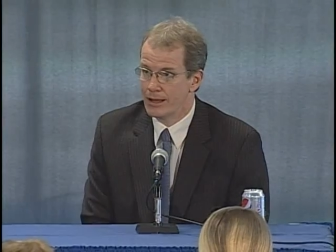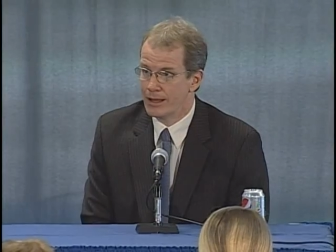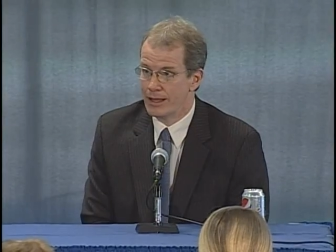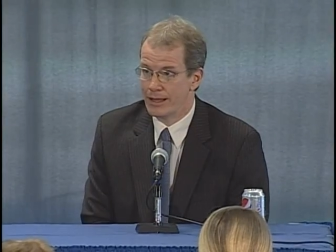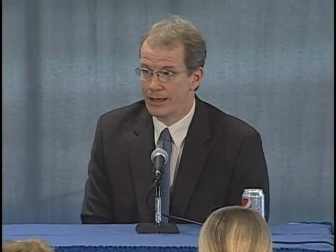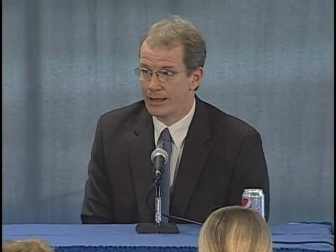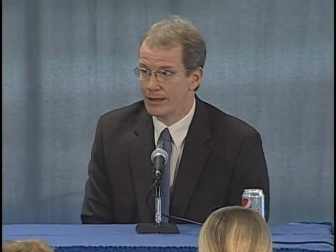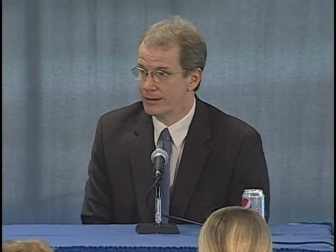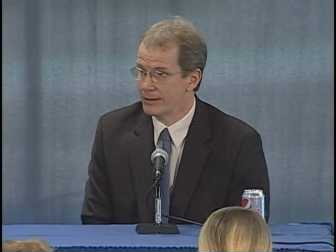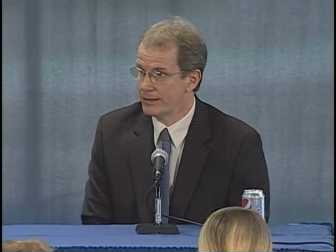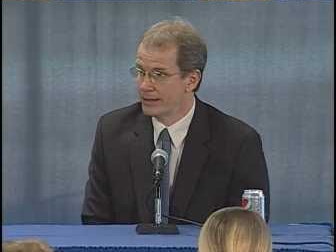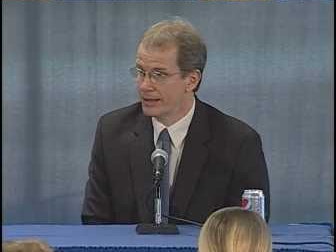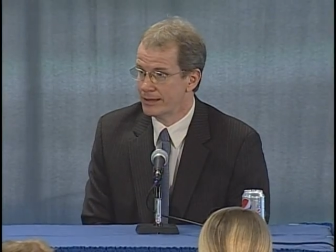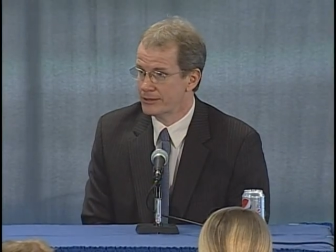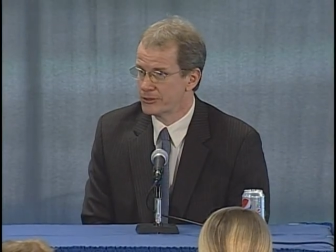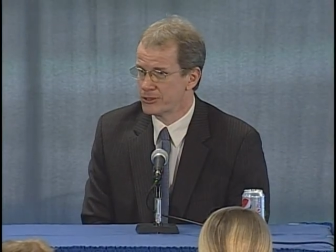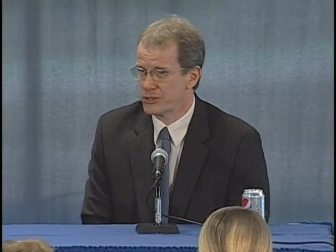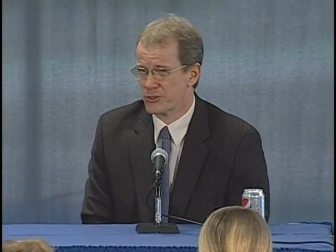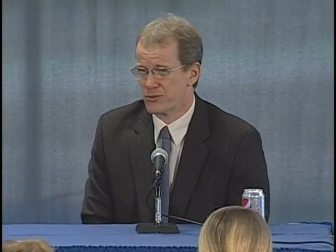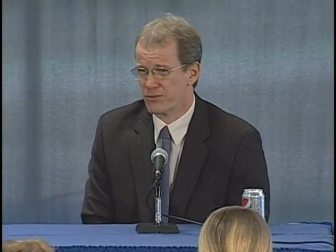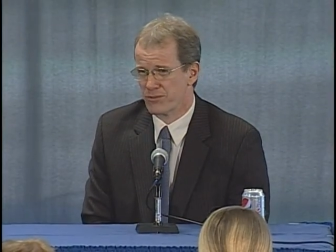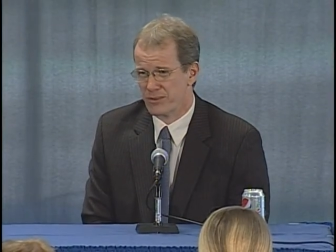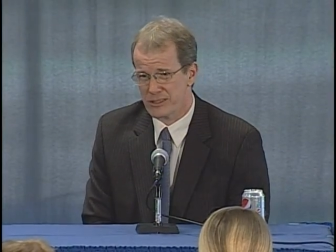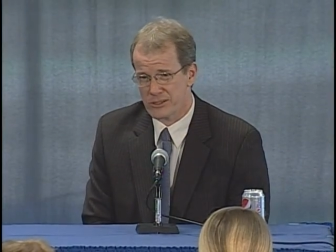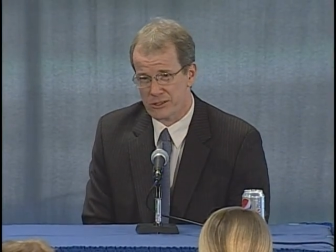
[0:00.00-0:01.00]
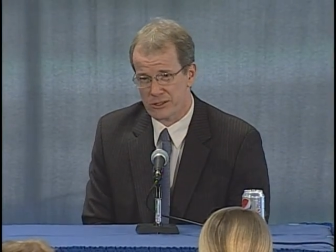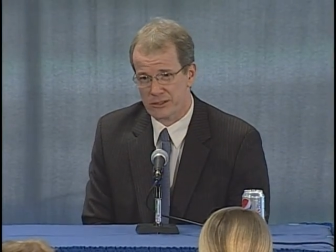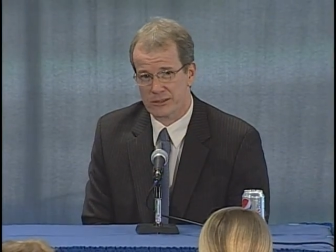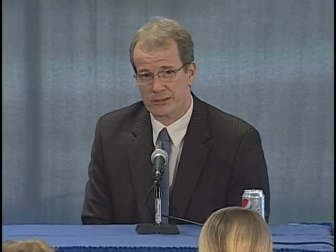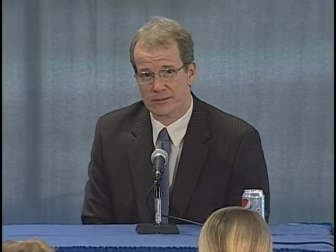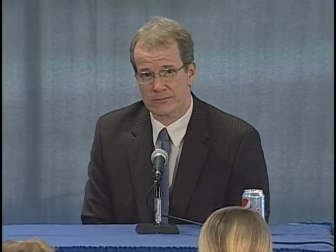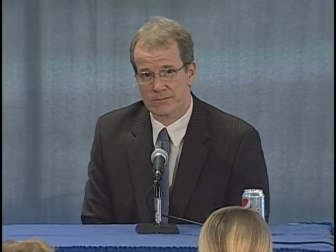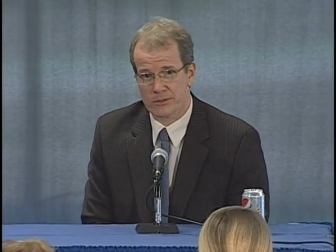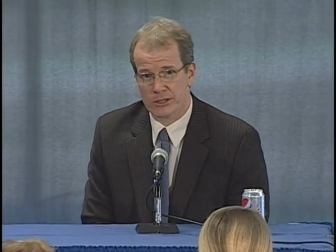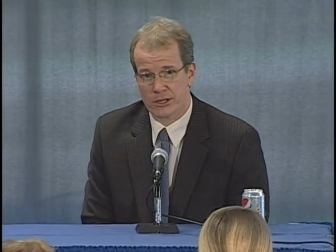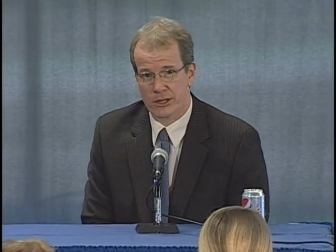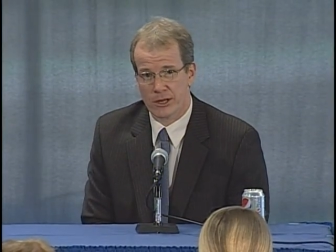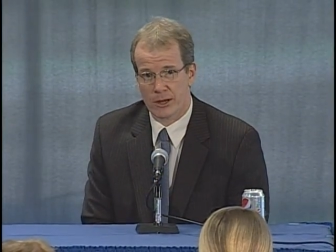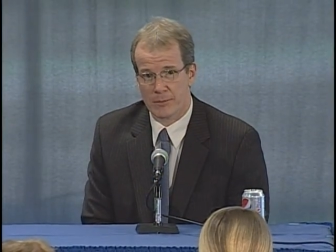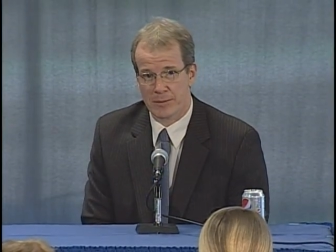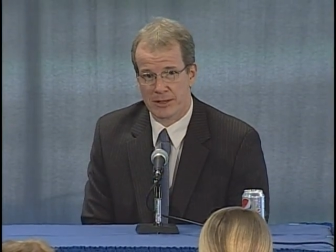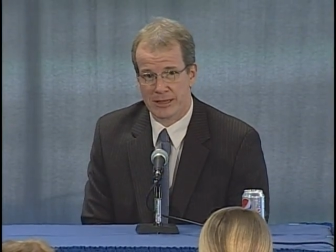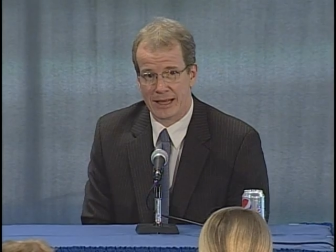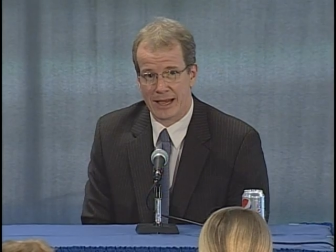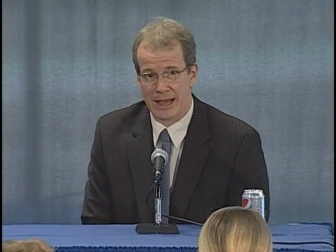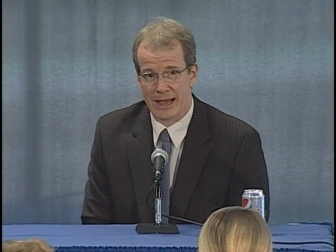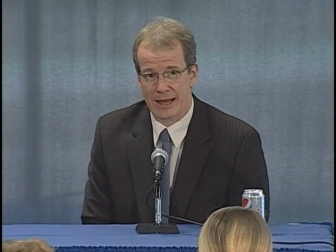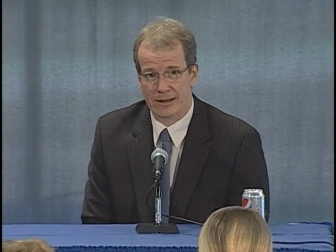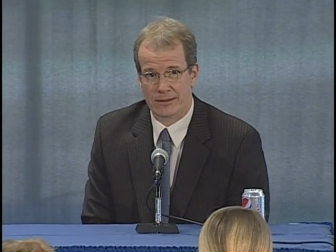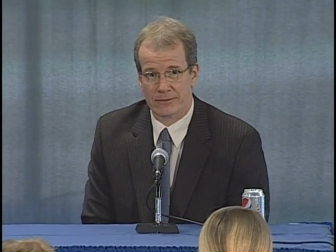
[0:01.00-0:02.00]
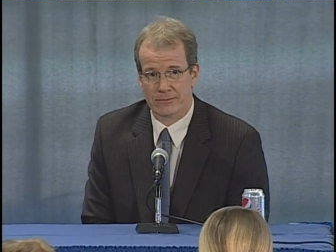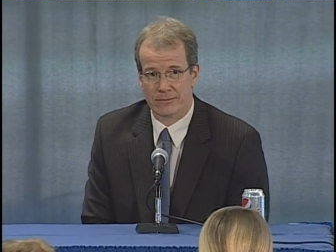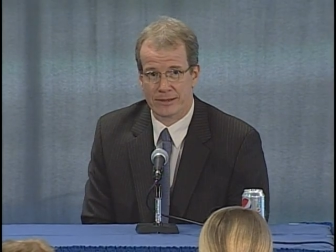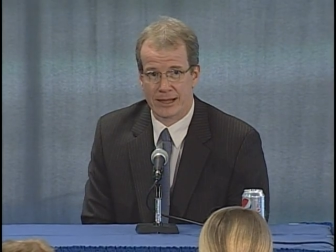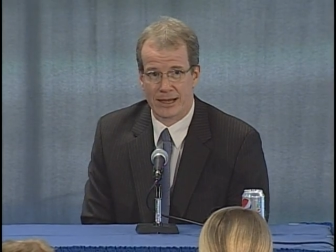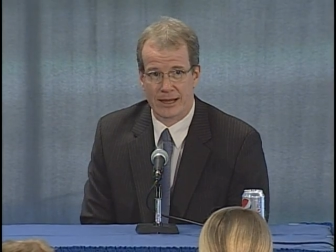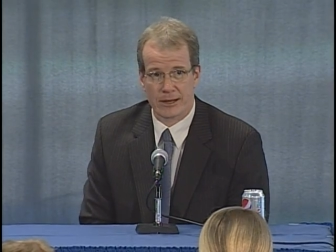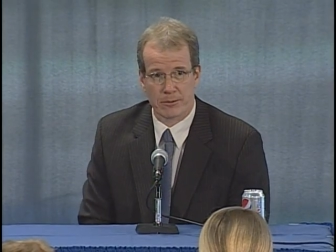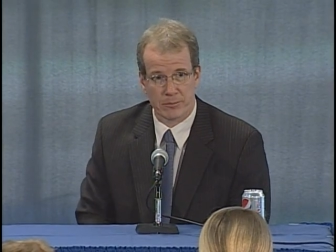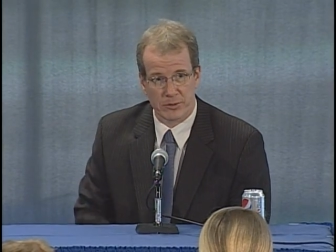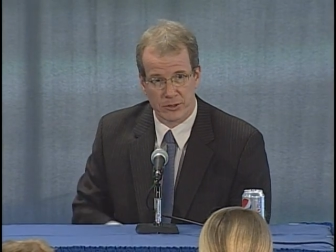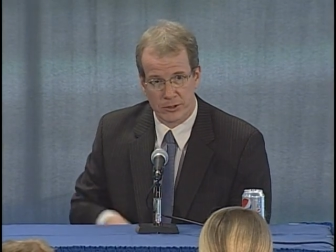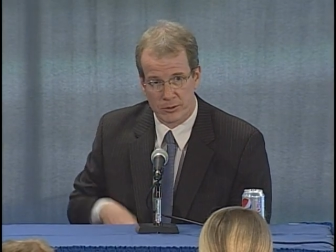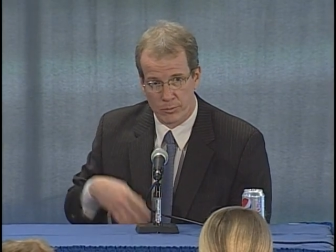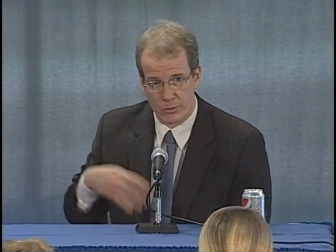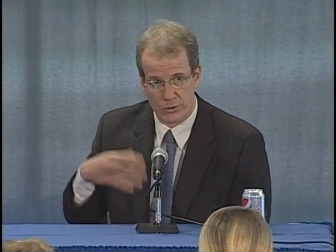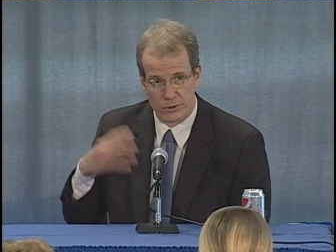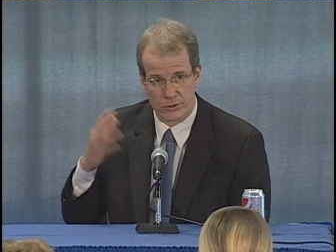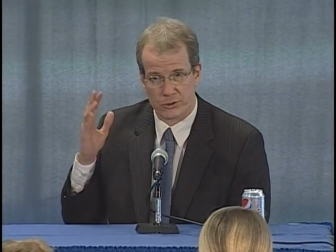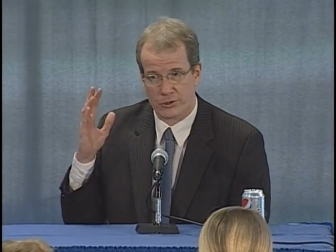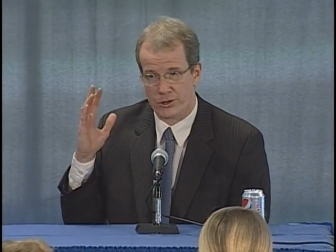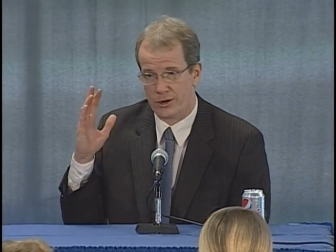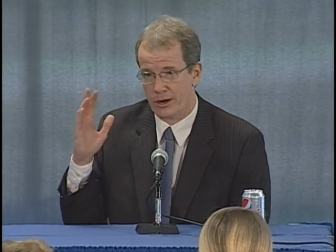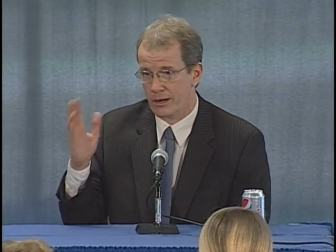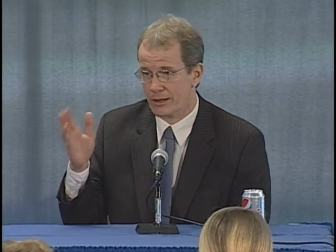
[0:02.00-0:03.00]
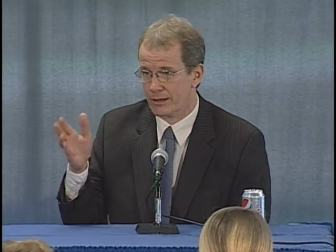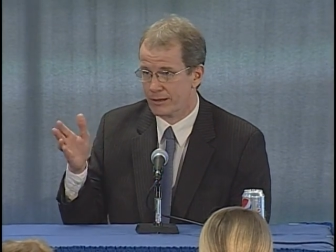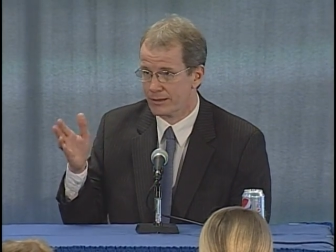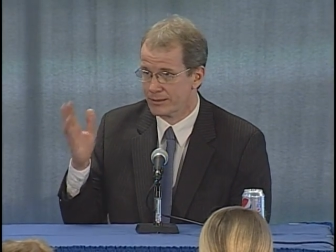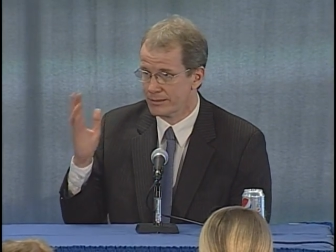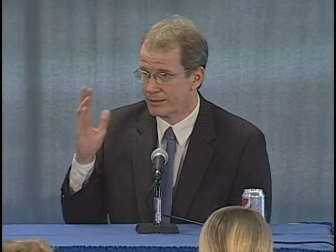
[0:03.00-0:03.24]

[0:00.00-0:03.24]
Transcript: and, and it just fizzled. You know, I mean, they had a they had a billboard truck,